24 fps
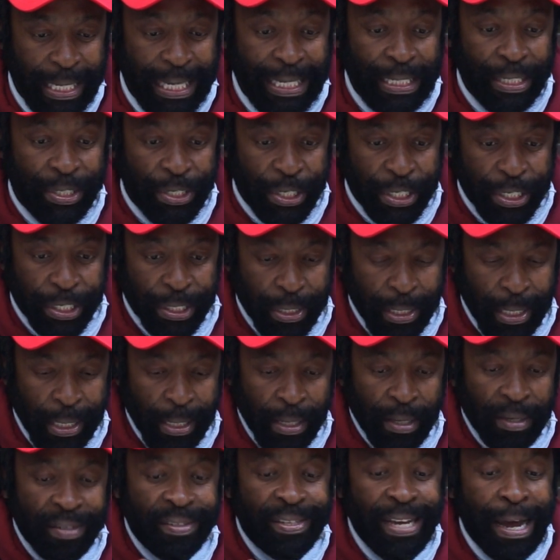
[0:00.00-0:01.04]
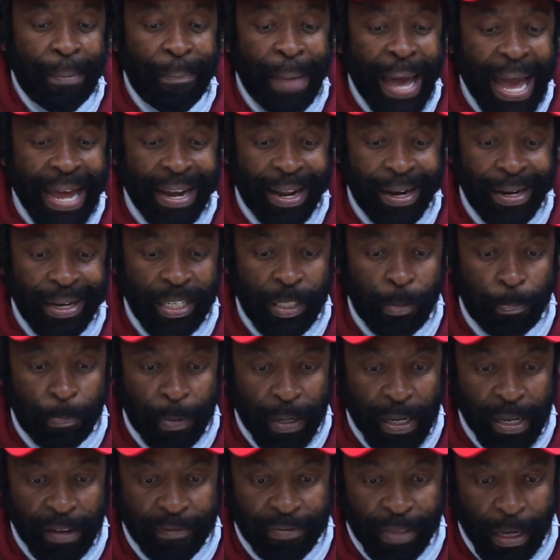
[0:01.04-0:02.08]
Indeed, some analysts
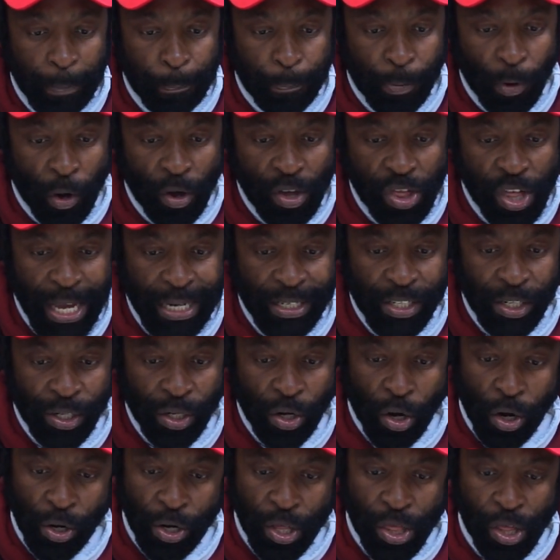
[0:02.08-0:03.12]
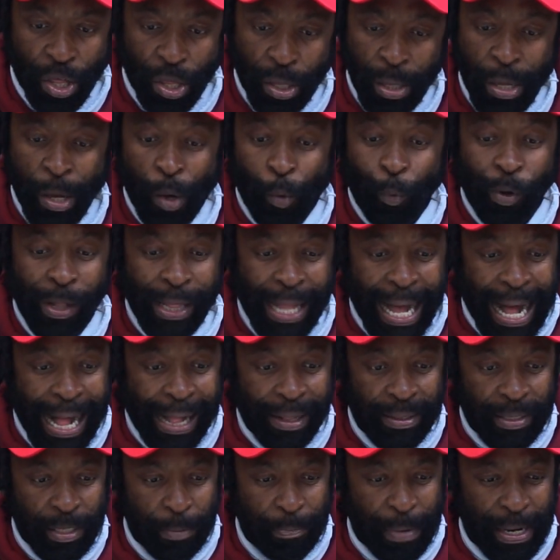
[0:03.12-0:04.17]
believe that blockchain technology will
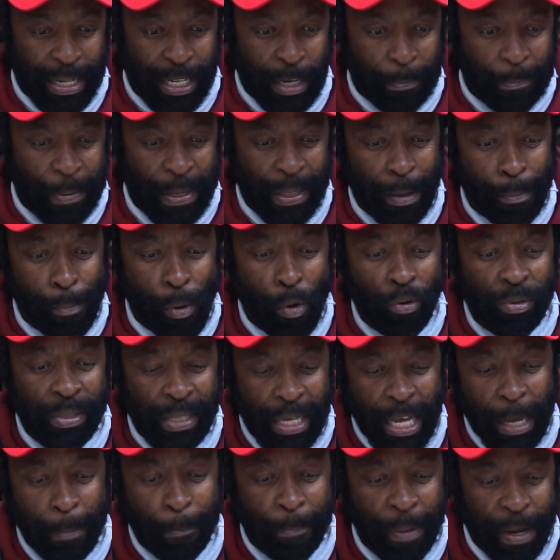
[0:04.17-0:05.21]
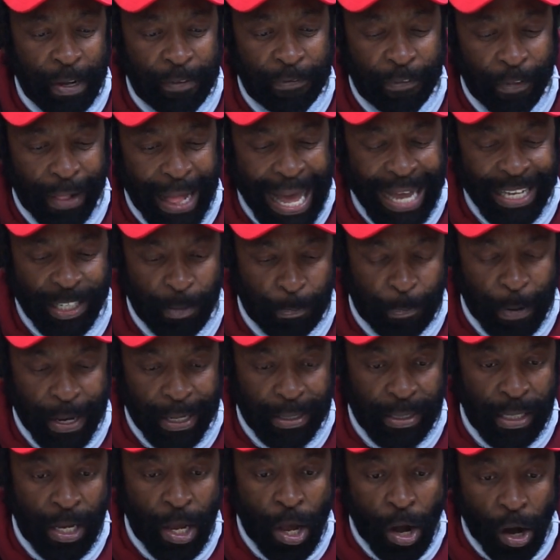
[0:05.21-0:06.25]
ultimately be the most impactful
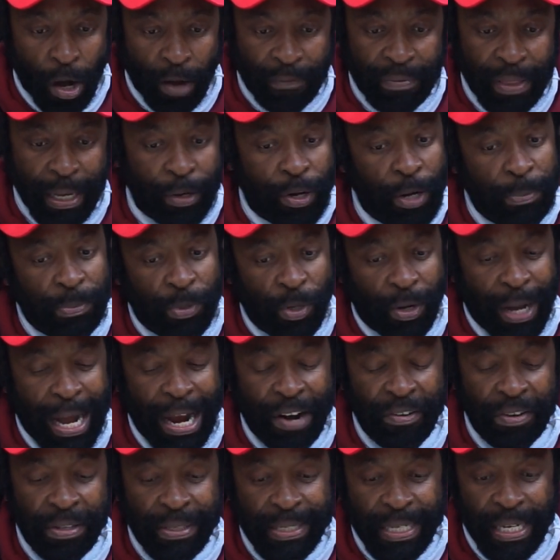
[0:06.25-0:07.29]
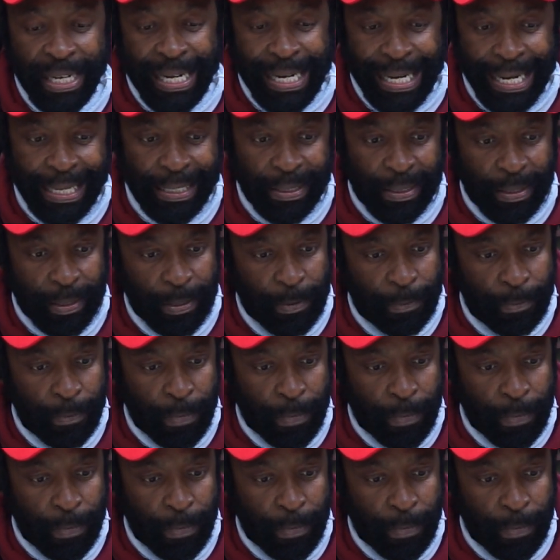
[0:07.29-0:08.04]
aspect of the cryptocurrency craze.